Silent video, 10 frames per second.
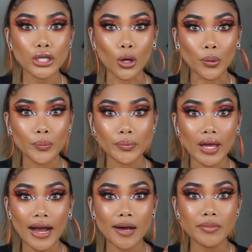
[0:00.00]
So
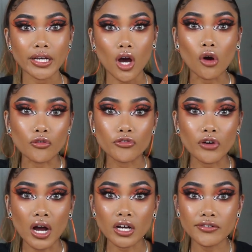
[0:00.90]
I'm like, oh
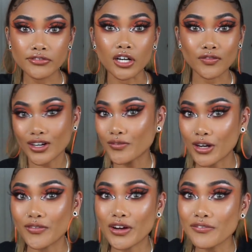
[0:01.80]
fuck, fuck, fuck,
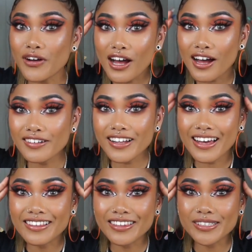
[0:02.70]
fuck, fuck, fuck,
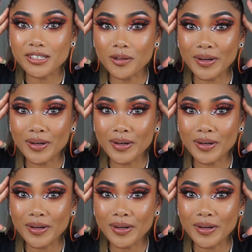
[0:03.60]
like these aren't